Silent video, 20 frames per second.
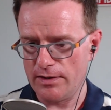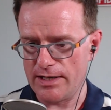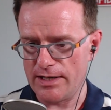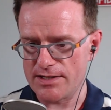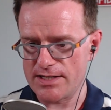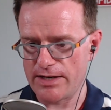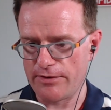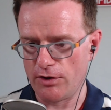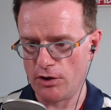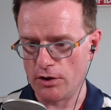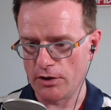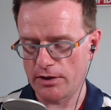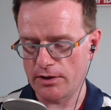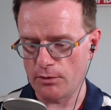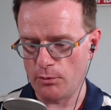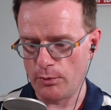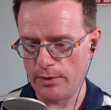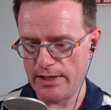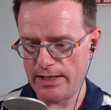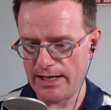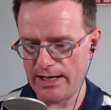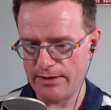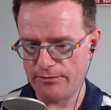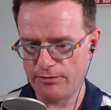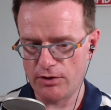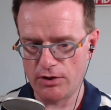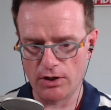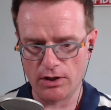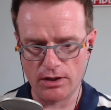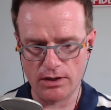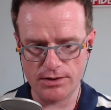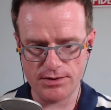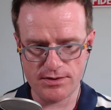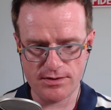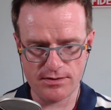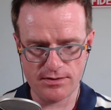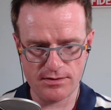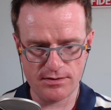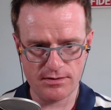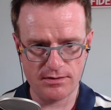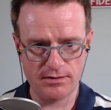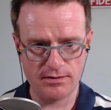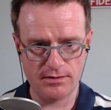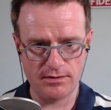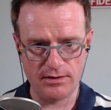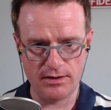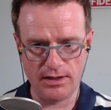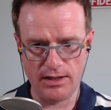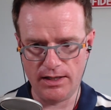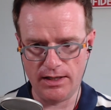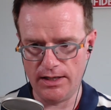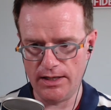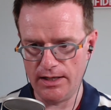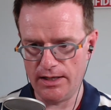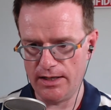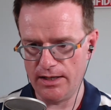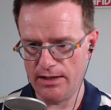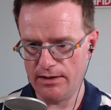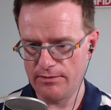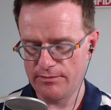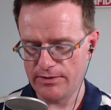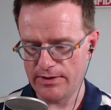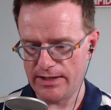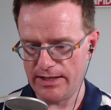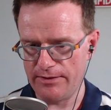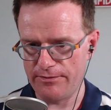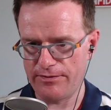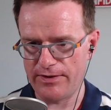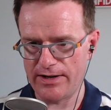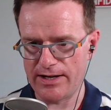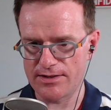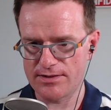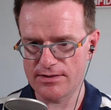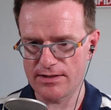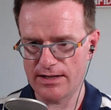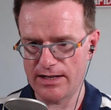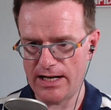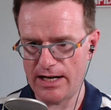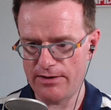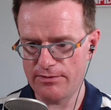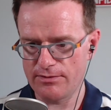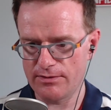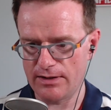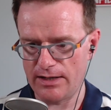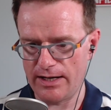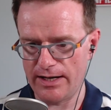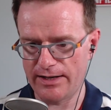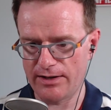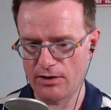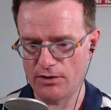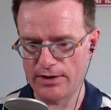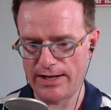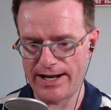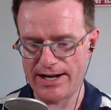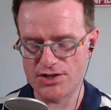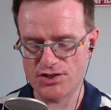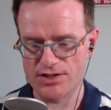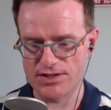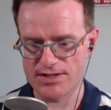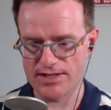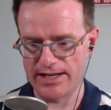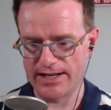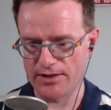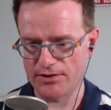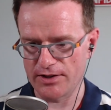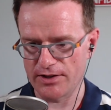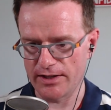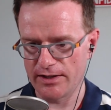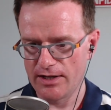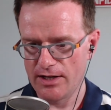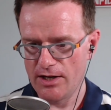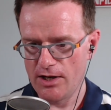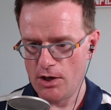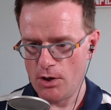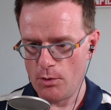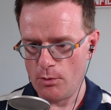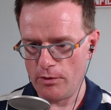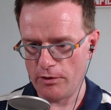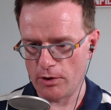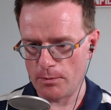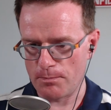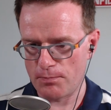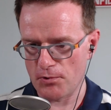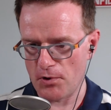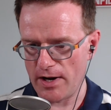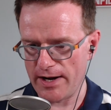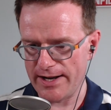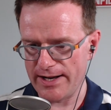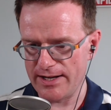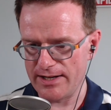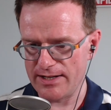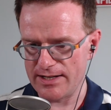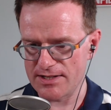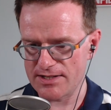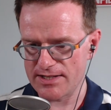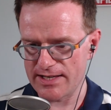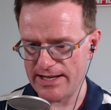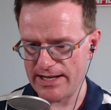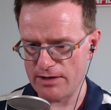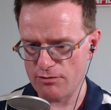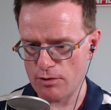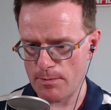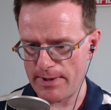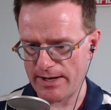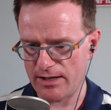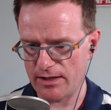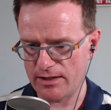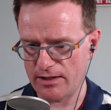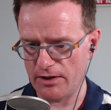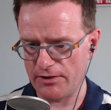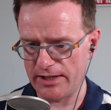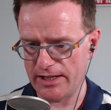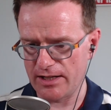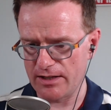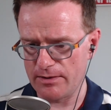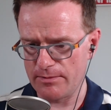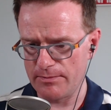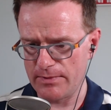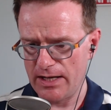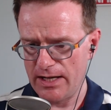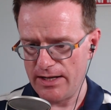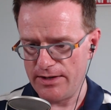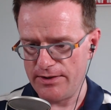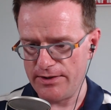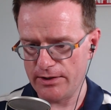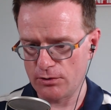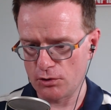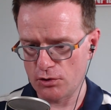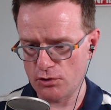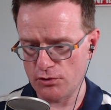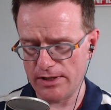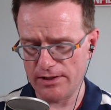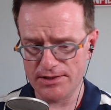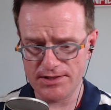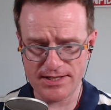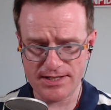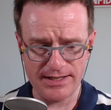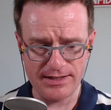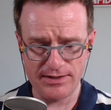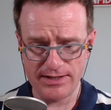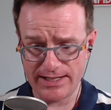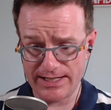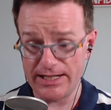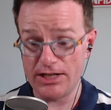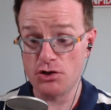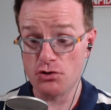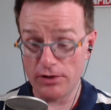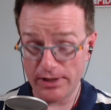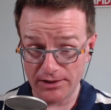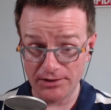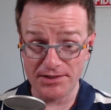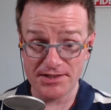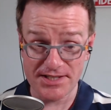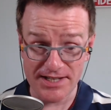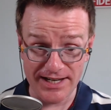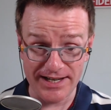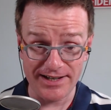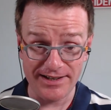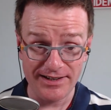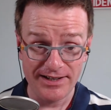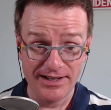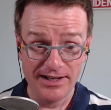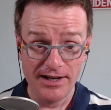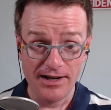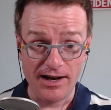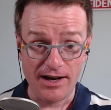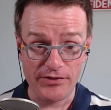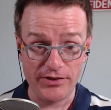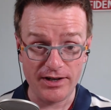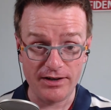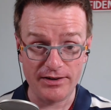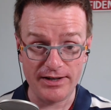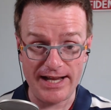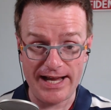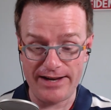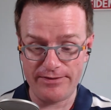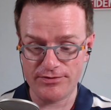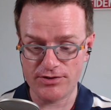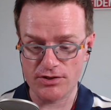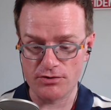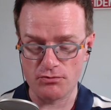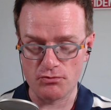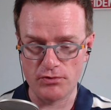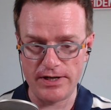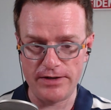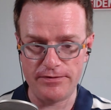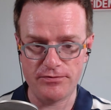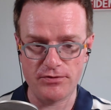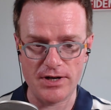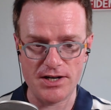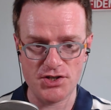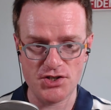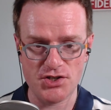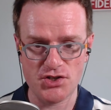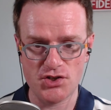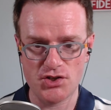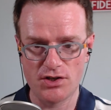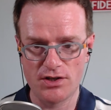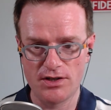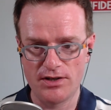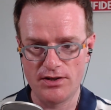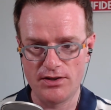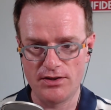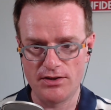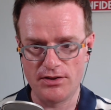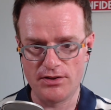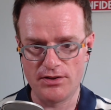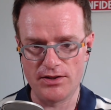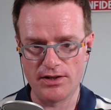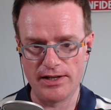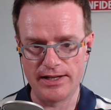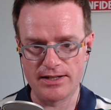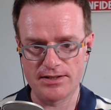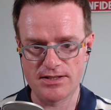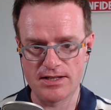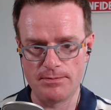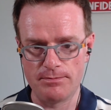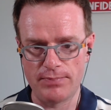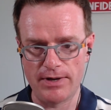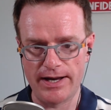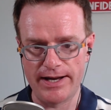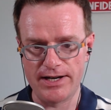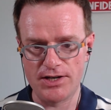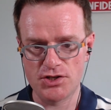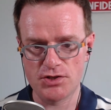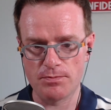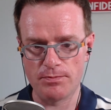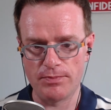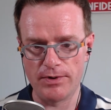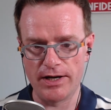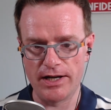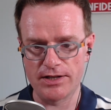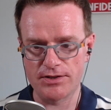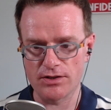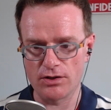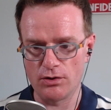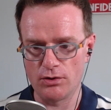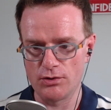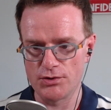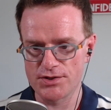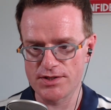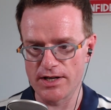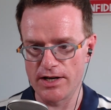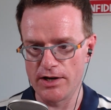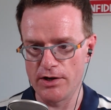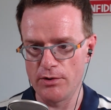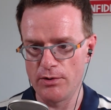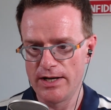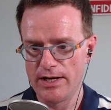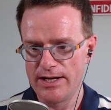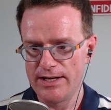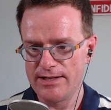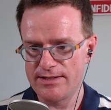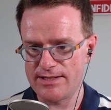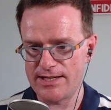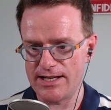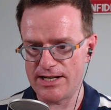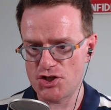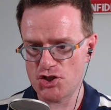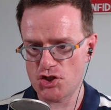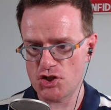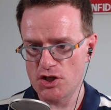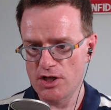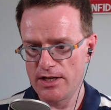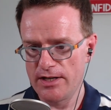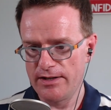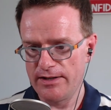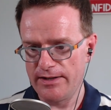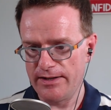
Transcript: let's have a look. We have got, in fact, I can't actually see anything. We've got Brian is here, Rebecca Cunningham, Nikki Creel's here. I think I'm going to have to refresh the LinkedIn page, but also Tish